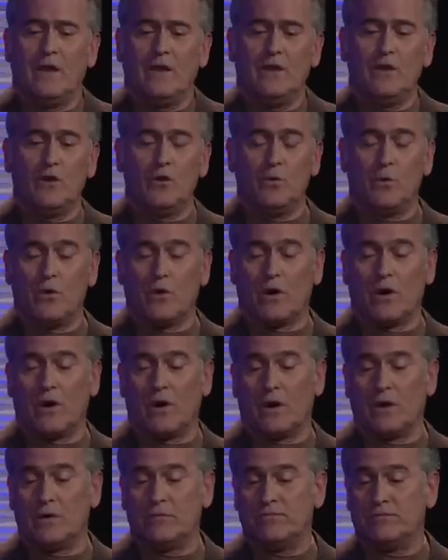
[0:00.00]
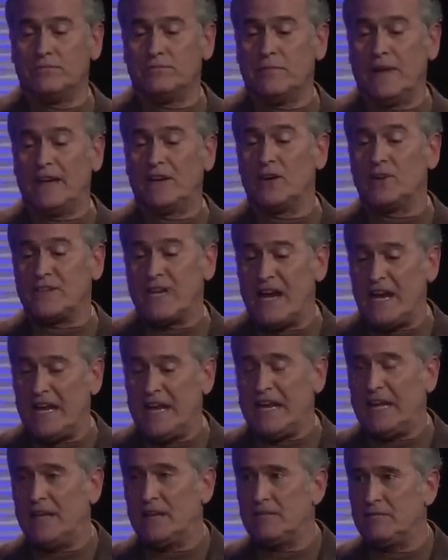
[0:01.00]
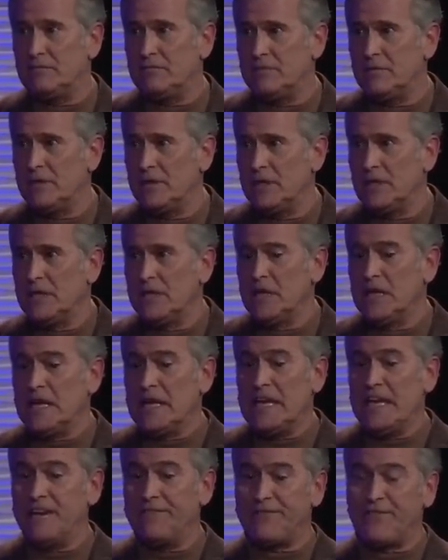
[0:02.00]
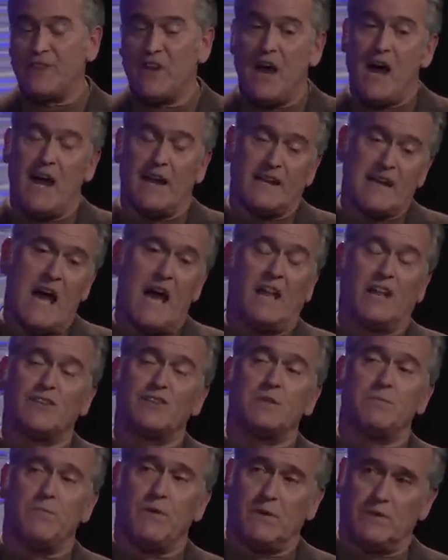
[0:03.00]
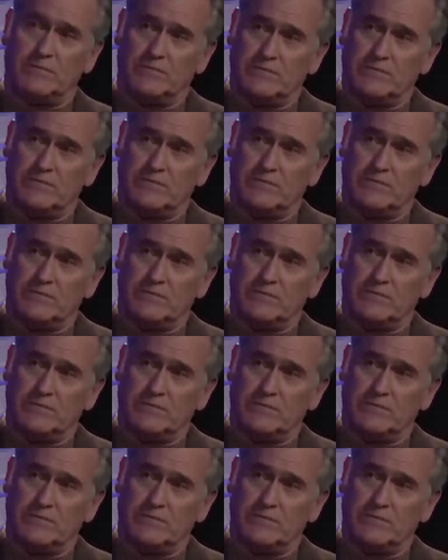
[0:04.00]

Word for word: You were entertaining, if not knowledgeable.